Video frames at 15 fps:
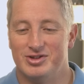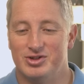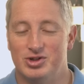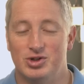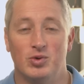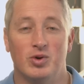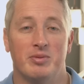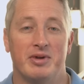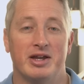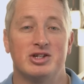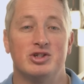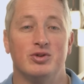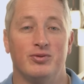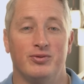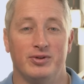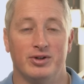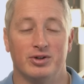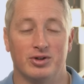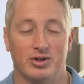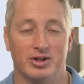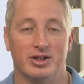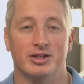Do what makes you feel
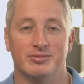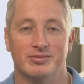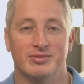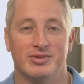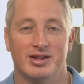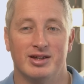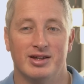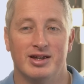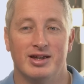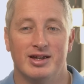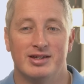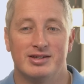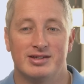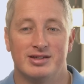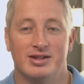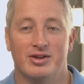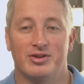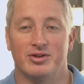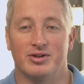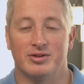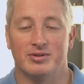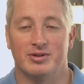good. It's
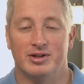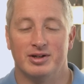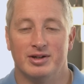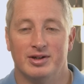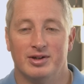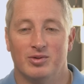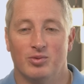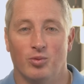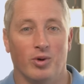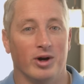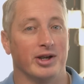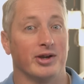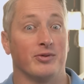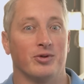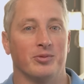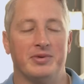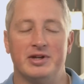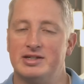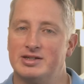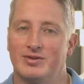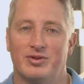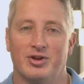another wonderful
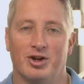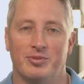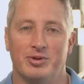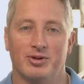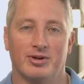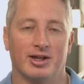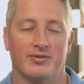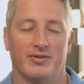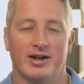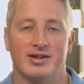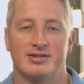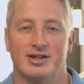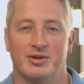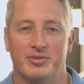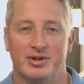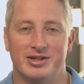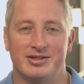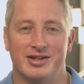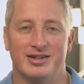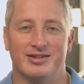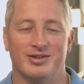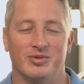piece of therapeutic advice somebody
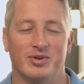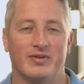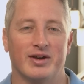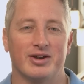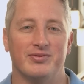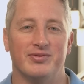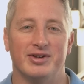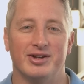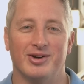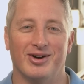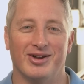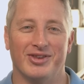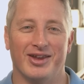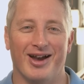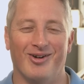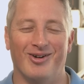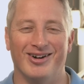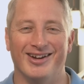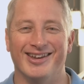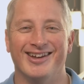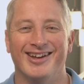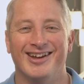sent in. We've got a video on that
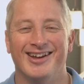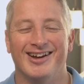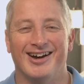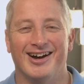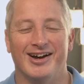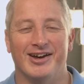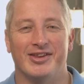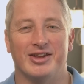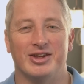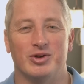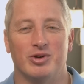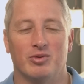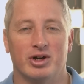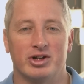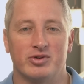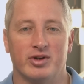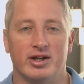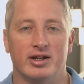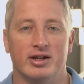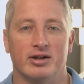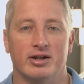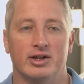one that you can watch right here.